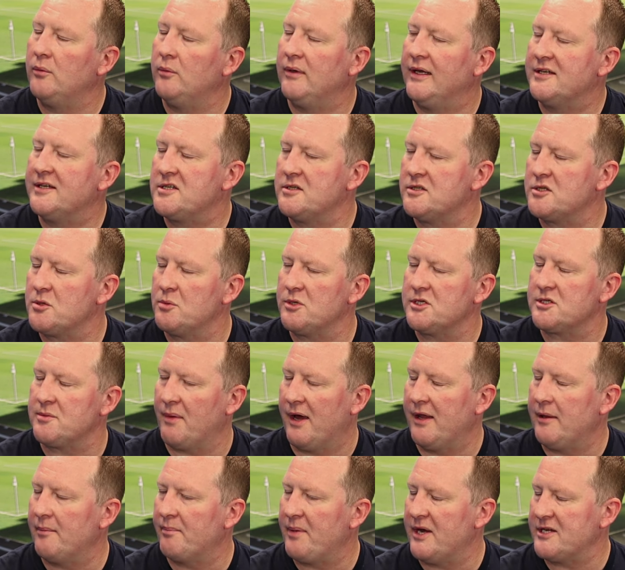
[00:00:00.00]
listen to us
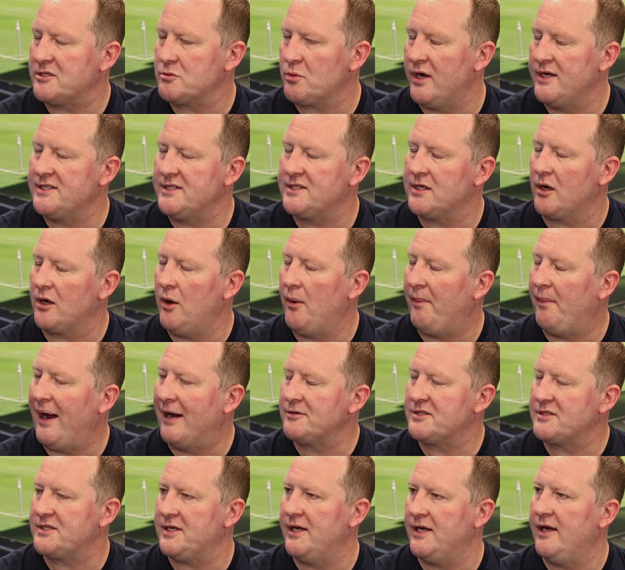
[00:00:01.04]
about the best ways to go
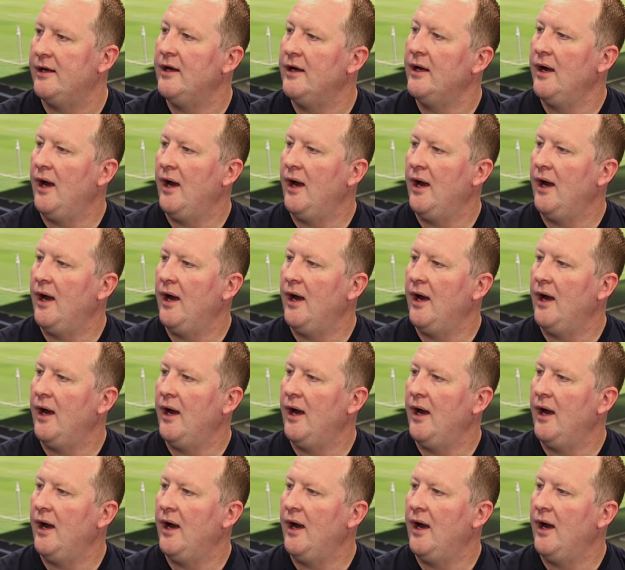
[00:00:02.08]
about it.